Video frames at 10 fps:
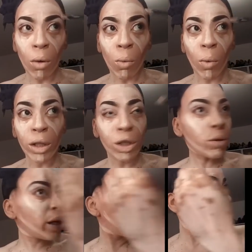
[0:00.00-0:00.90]
once
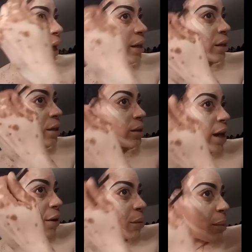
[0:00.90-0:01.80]
you get like the
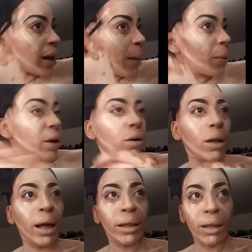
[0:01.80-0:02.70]
desired amount, I put it
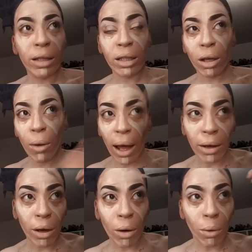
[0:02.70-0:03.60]
on like this so I
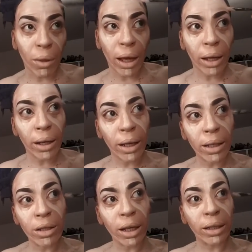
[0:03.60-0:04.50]
know that
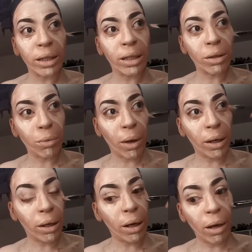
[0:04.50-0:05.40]
it's just
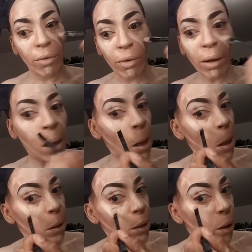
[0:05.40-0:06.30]
right enough.
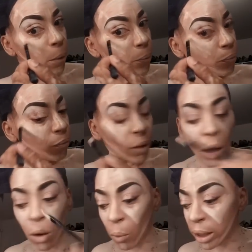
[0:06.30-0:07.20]
So
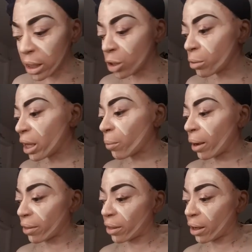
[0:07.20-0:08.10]
once I do that
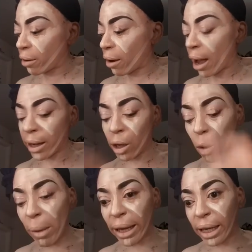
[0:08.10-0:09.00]
right there, I
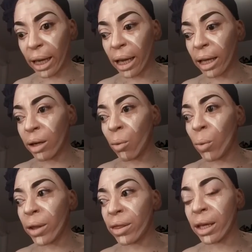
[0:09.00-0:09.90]
go back in
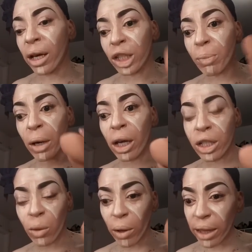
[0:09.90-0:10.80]
with the
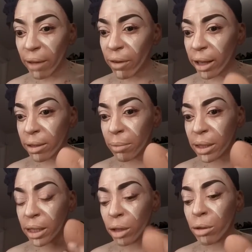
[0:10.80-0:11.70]
sponge. And one thing I forgot to
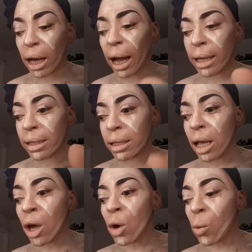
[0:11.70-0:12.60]
tell you guys is
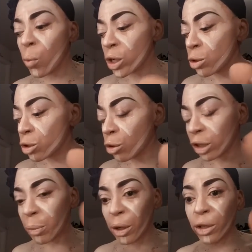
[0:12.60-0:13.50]
when you start
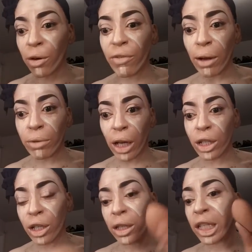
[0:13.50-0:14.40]
to put on your
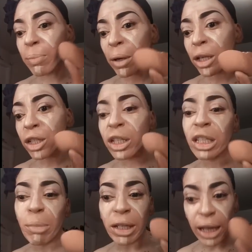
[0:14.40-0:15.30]
foundation, this sponge
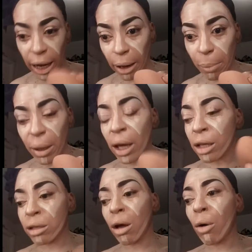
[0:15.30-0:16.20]
needs to be damp.
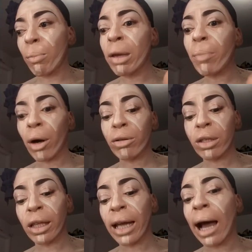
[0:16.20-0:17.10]
So me
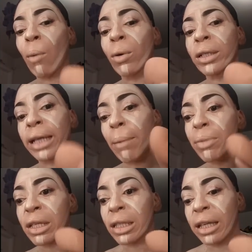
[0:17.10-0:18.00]
personally, I will
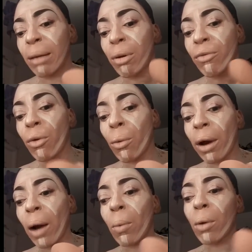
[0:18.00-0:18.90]
damp this the day
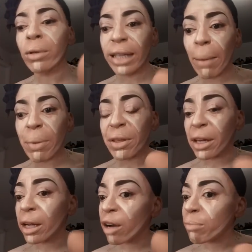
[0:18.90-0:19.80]
before. I won't damp it the
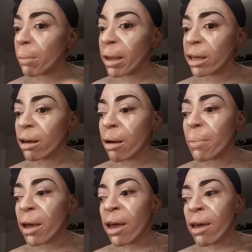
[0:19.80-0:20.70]
day of my makeup
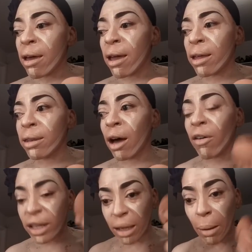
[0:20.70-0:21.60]
and
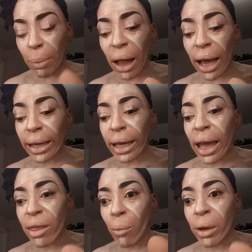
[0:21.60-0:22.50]
as I'm applying it.
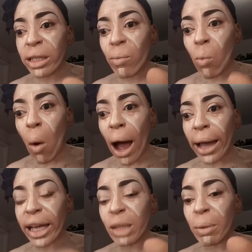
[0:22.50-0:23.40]
And the reason why
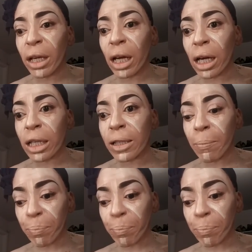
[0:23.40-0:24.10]
is because